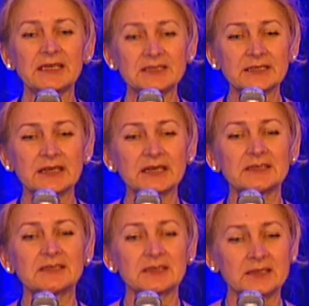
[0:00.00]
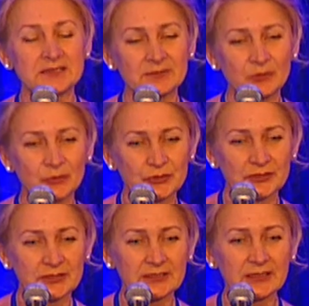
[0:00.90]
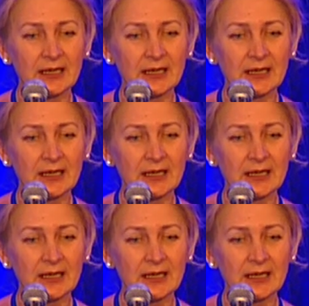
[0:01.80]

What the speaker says: indicating that it's mutant.